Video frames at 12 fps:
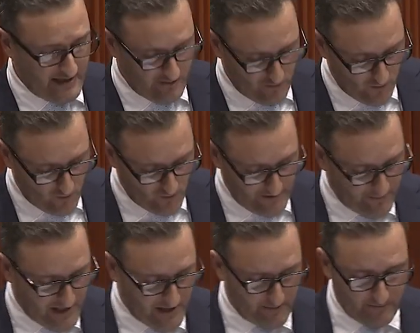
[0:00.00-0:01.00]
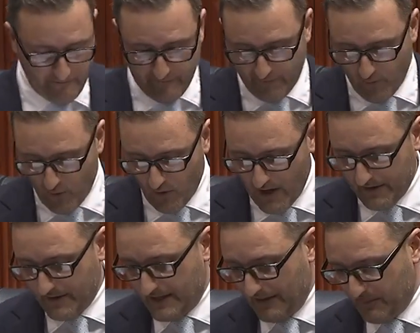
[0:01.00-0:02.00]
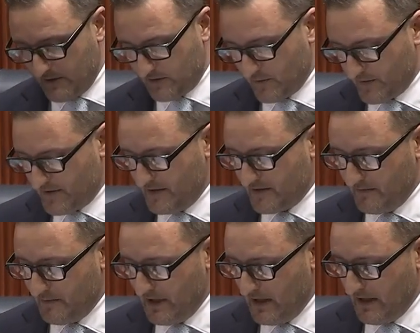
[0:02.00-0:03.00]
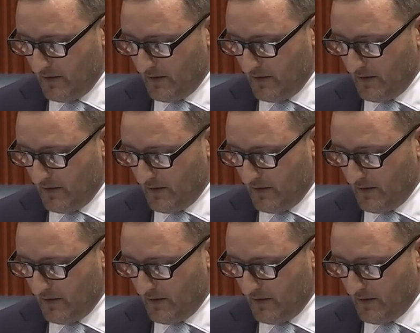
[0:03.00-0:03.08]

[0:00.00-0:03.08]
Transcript: and call in Parliament for the government to assist them,